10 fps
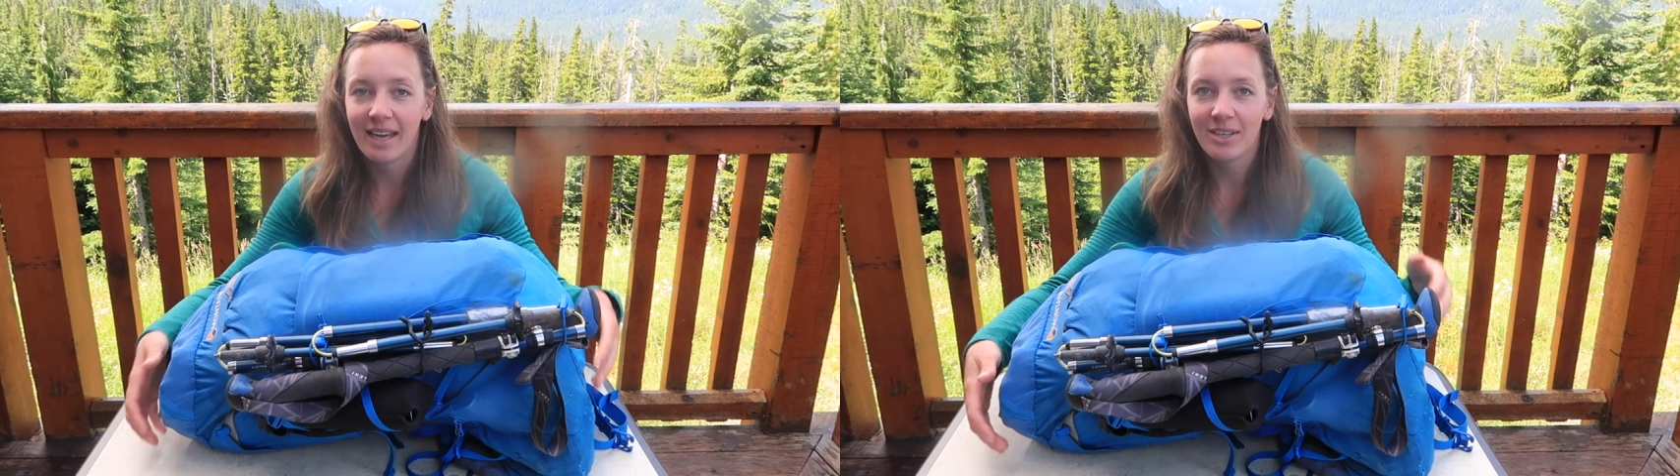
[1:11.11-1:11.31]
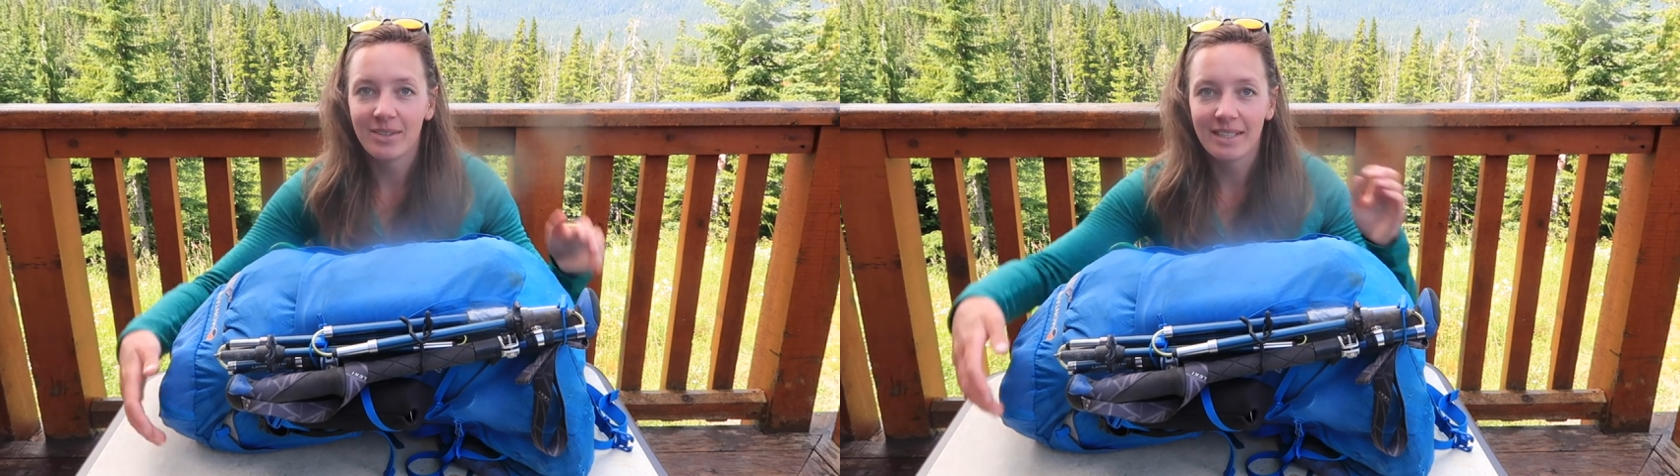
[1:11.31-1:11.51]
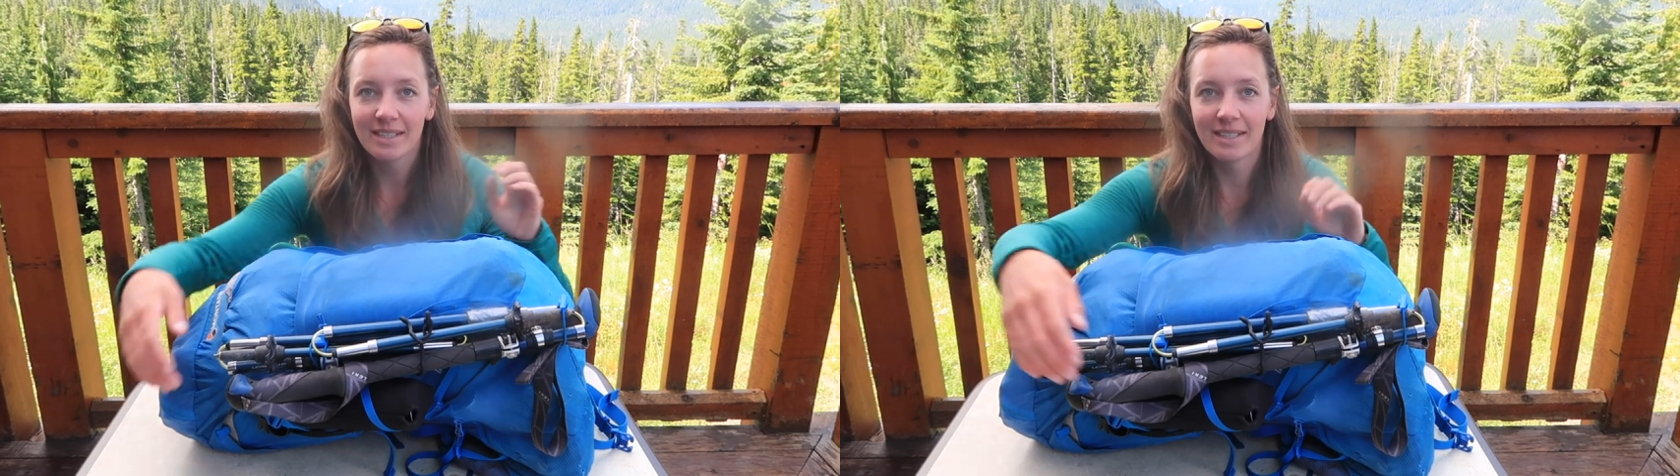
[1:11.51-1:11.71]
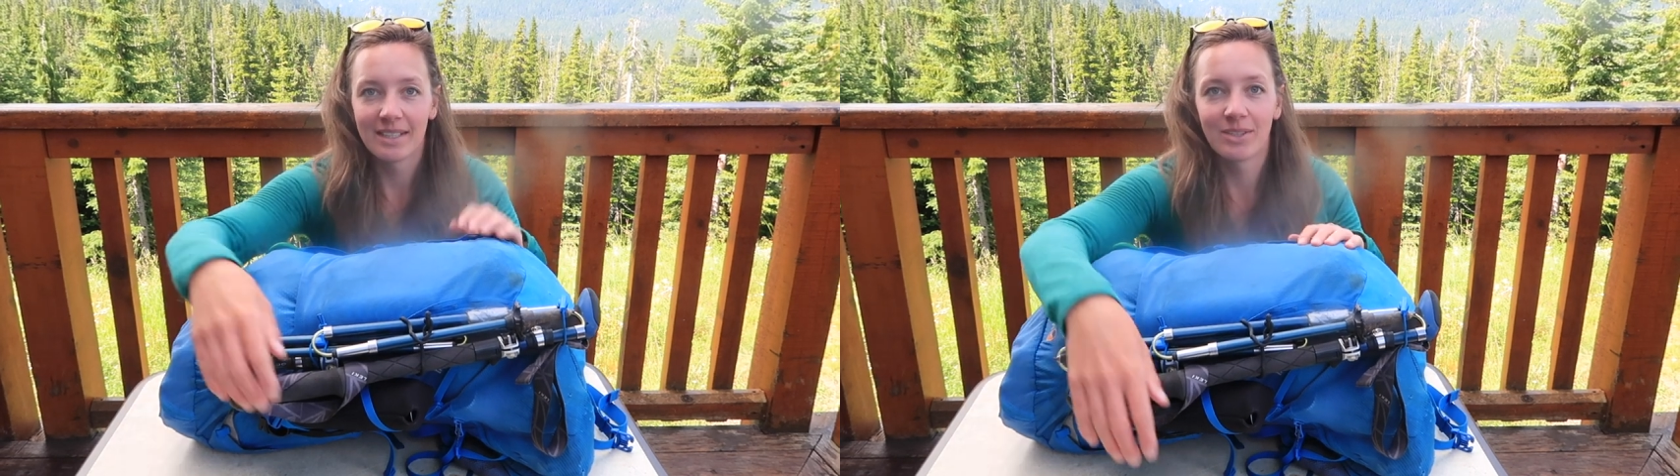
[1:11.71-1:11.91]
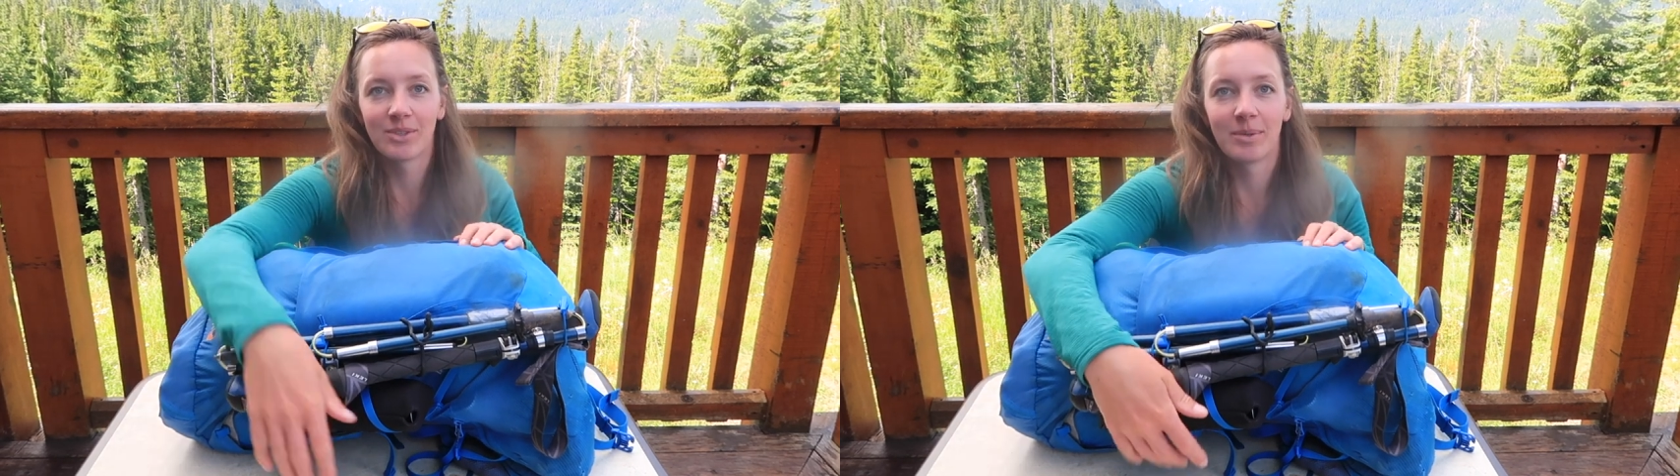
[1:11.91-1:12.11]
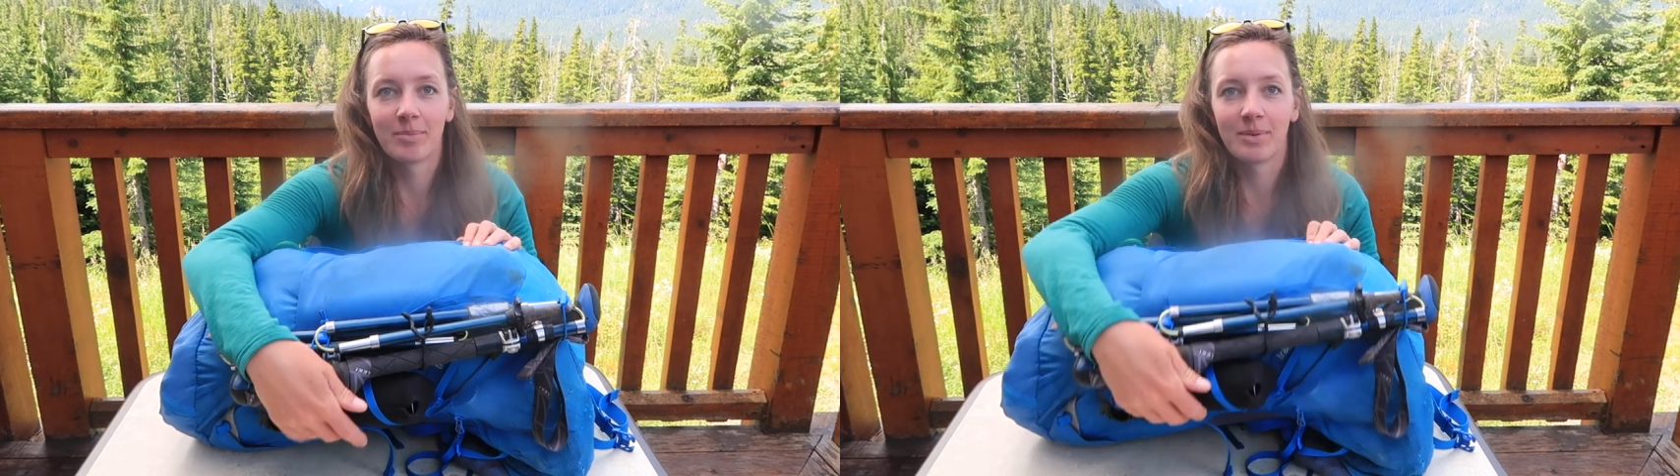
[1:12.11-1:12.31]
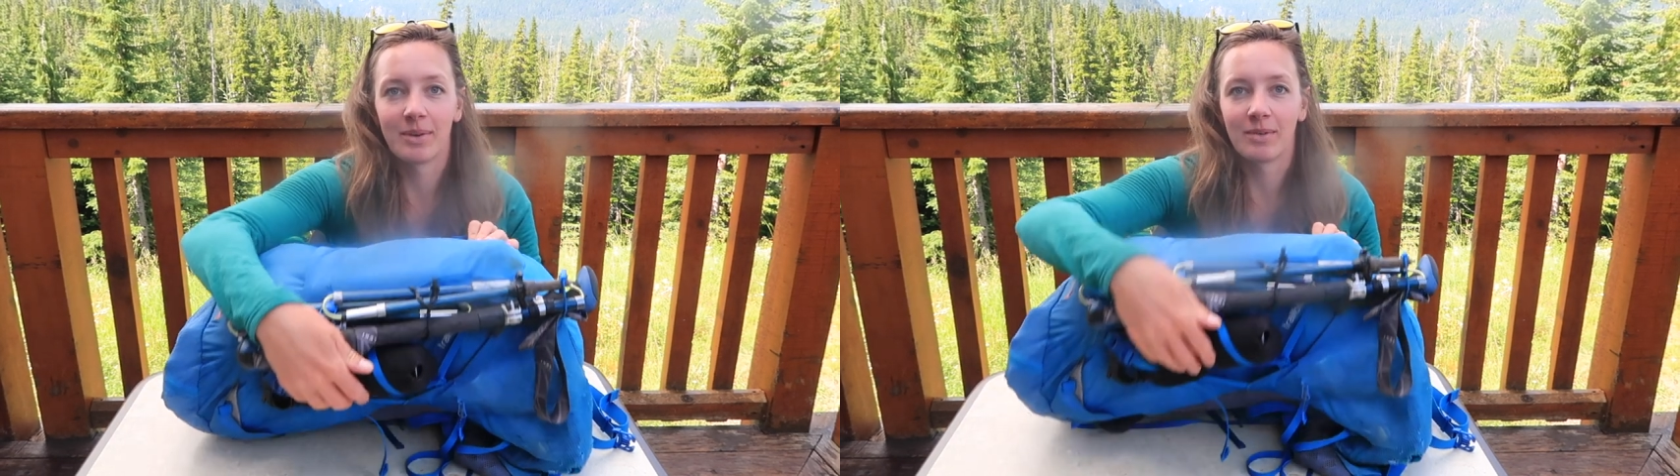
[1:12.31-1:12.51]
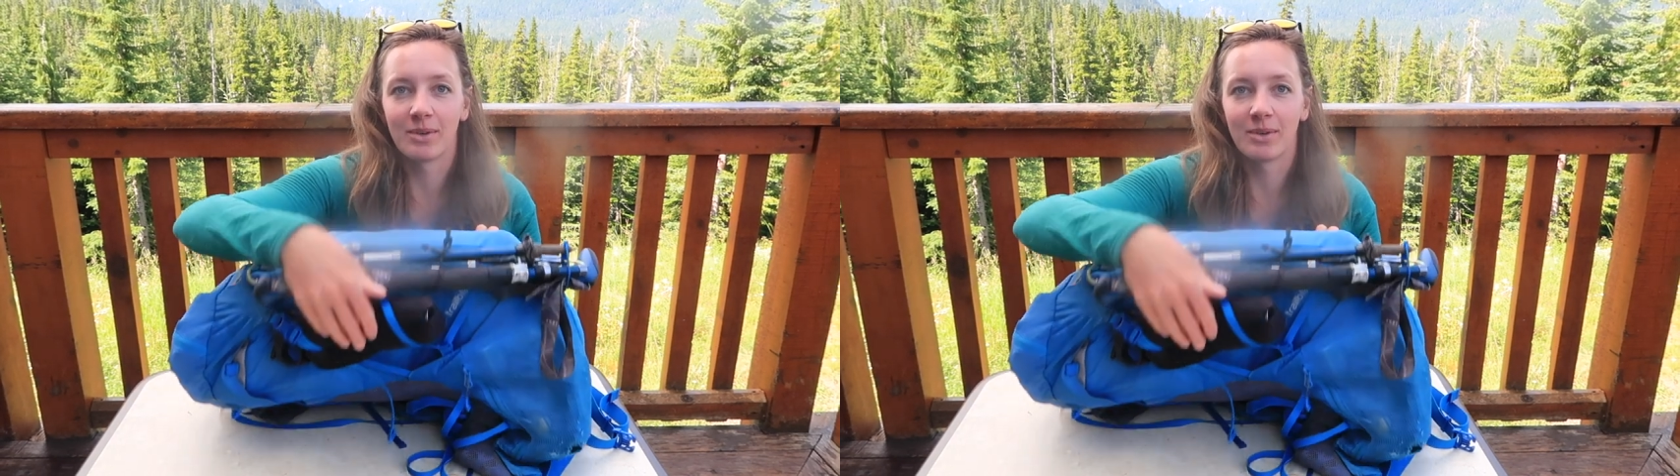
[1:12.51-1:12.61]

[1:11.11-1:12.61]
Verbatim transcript: Unique to this trip, of